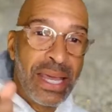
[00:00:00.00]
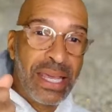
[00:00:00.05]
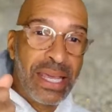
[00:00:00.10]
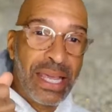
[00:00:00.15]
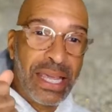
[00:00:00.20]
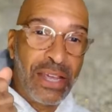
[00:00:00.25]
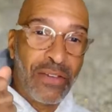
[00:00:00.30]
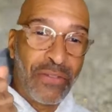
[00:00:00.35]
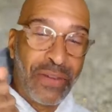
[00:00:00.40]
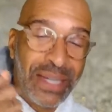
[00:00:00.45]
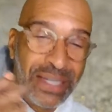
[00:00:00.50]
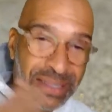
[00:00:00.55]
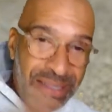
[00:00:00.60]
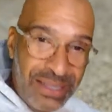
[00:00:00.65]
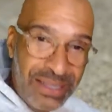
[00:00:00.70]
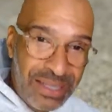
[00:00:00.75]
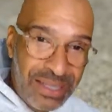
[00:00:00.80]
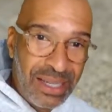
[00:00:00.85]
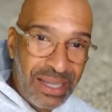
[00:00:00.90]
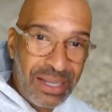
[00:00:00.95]
if he
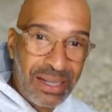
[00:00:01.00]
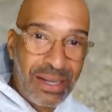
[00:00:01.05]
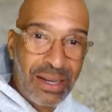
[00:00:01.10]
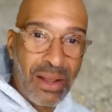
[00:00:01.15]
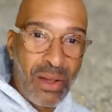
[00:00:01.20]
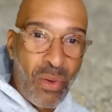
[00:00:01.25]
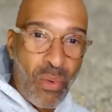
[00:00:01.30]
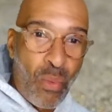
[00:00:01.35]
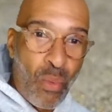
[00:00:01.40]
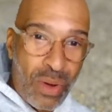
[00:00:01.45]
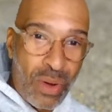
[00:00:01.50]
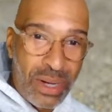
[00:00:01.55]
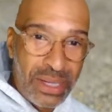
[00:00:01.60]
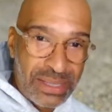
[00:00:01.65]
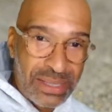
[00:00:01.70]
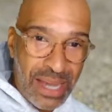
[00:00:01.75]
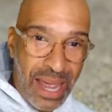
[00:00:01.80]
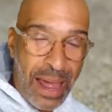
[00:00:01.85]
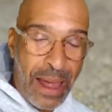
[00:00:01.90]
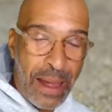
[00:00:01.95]
did it one
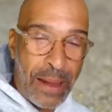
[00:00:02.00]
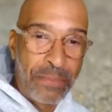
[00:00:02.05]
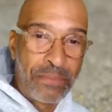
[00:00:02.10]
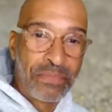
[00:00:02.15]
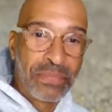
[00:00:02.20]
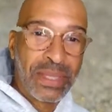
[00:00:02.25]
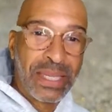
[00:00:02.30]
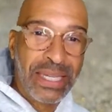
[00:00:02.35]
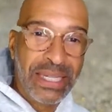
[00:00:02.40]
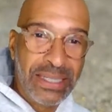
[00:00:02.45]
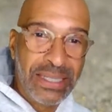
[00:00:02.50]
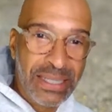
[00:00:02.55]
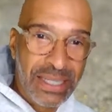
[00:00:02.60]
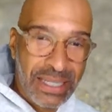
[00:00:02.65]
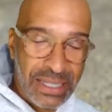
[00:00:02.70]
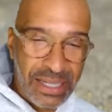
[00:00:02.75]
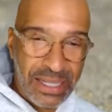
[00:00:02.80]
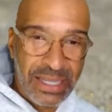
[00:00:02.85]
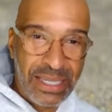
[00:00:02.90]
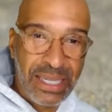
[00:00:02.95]
time, he did
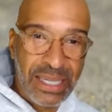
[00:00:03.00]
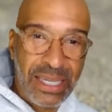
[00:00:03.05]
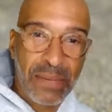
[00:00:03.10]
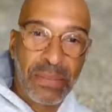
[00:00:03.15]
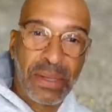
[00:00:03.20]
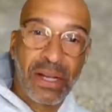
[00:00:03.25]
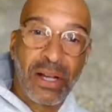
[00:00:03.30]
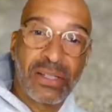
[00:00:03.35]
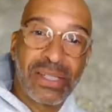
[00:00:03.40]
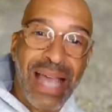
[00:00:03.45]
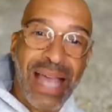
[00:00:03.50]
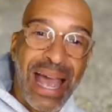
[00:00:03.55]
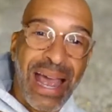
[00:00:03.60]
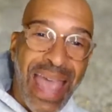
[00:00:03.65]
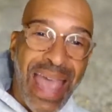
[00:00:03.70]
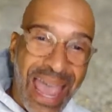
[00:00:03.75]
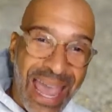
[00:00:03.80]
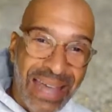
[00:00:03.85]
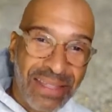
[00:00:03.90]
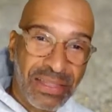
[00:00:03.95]
it again because I
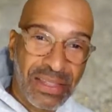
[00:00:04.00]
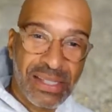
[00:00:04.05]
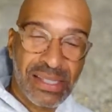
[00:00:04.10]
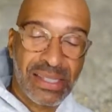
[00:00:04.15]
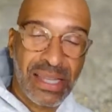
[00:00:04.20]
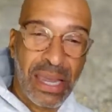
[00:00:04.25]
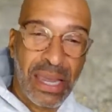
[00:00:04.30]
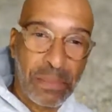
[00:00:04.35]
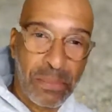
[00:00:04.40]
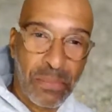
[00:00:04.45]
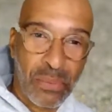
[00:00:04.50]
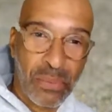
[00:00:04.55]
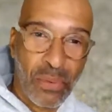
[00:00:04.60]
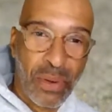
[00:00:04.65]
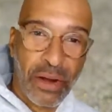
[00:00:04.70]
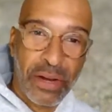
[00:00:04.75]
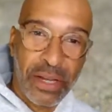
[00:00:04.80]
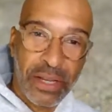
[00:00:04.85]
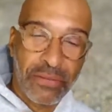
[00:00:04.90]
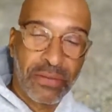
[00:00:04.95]
had the same
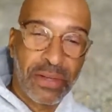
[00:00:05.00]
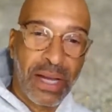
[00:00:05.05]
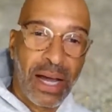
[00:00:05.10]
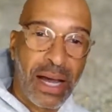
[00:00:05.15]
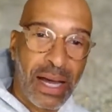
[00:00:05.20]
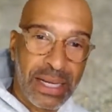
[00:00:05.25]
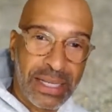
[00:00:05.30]
prayer. If God